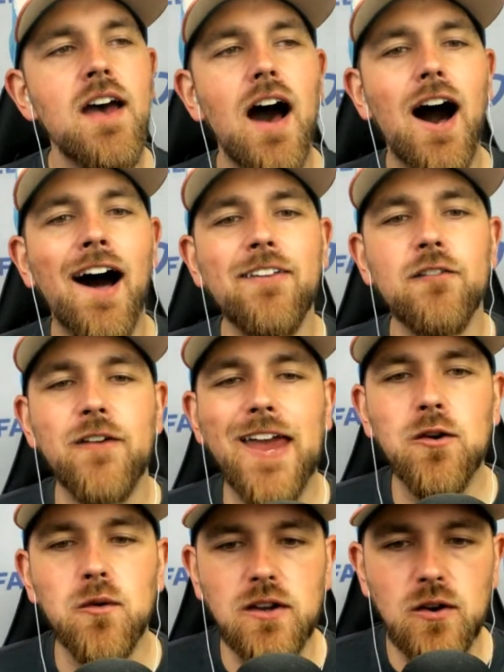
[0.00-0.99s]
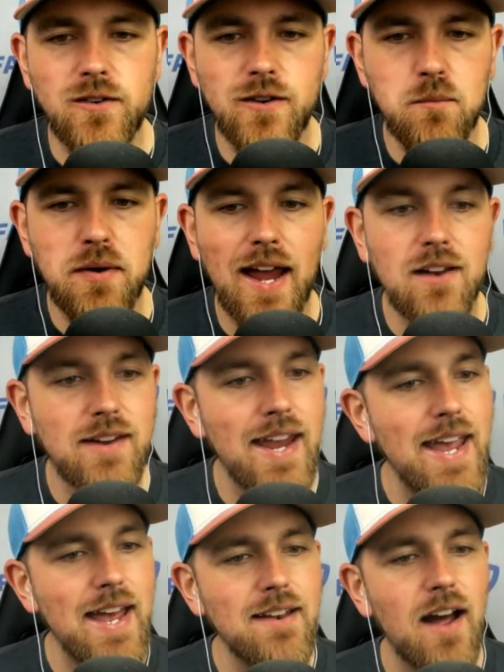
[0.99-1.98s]
on the FanDuel YouTube page
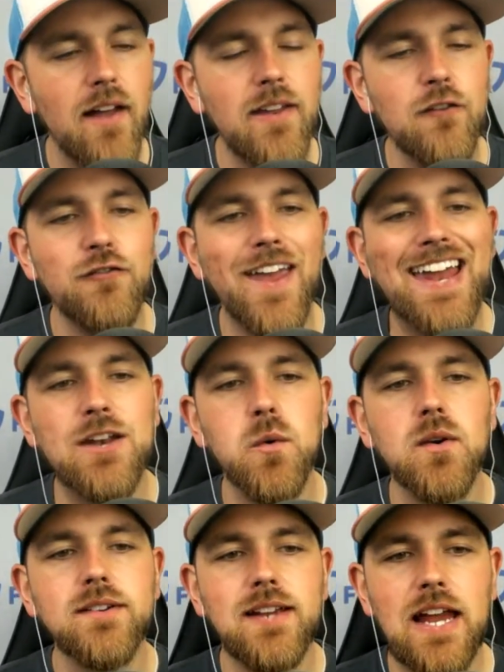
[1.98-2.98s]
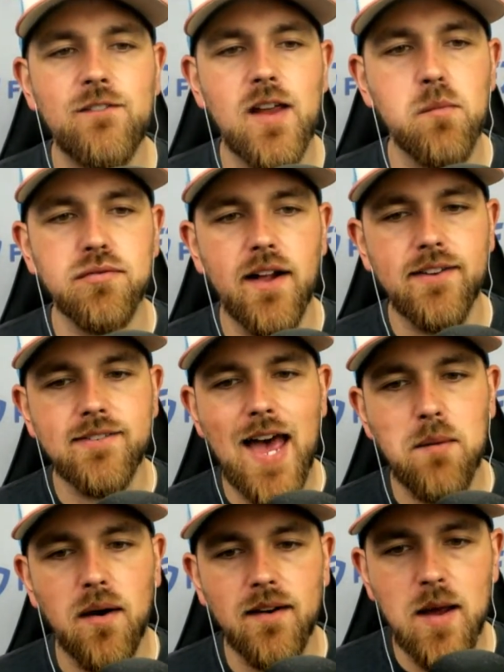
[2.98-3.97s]
and on the FanDuel T V Plus
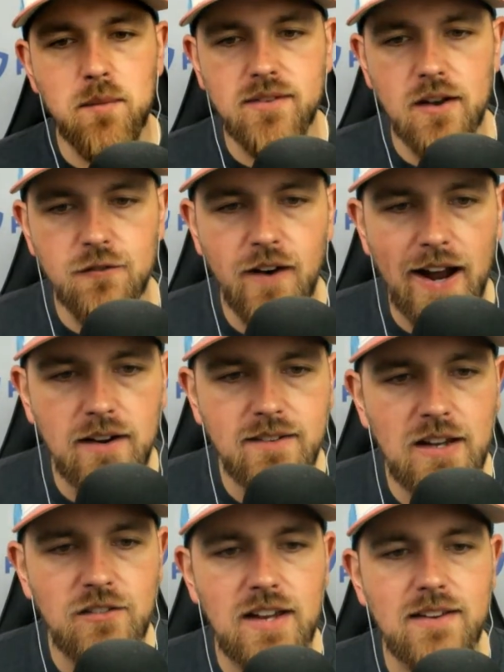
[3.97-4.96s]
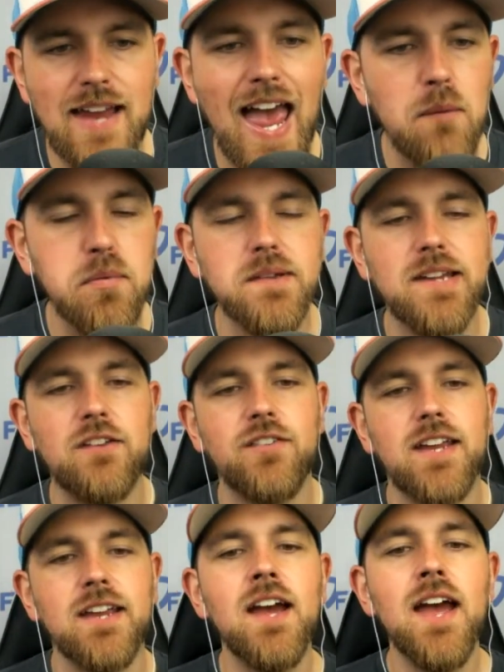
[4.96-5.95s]
app on Amazon Fire T Vs, Apple T
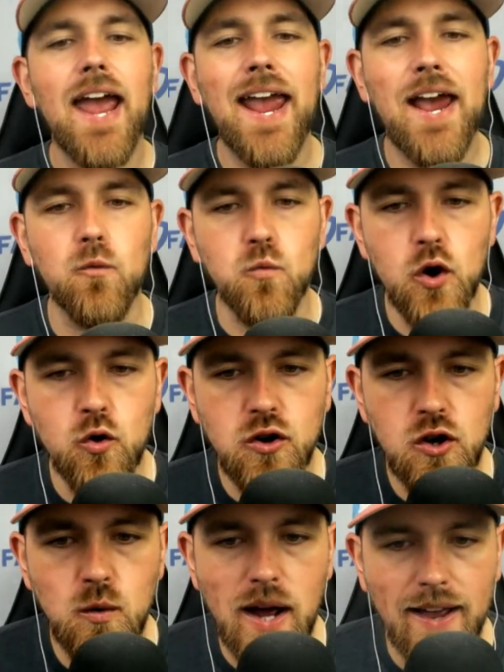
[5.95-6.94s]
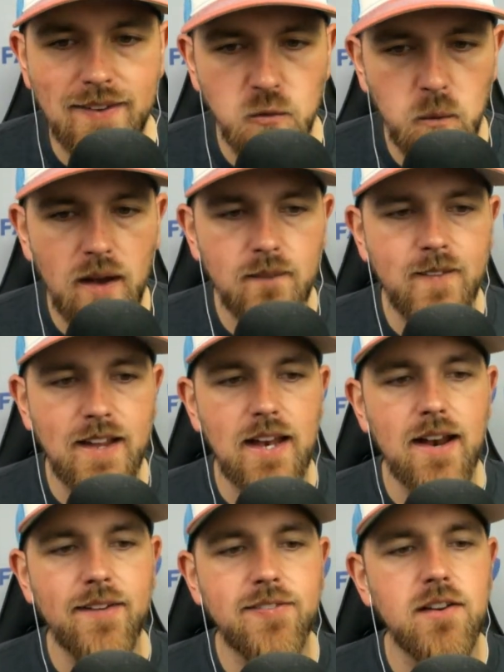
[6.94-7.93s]
V, and Roku as well to get
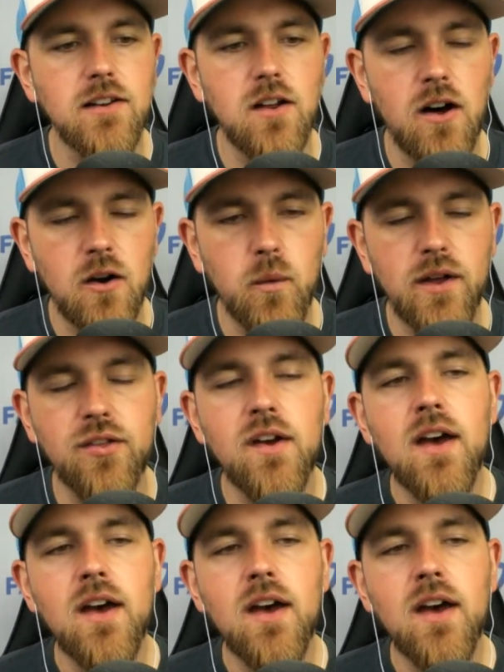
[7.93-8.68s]
us, along with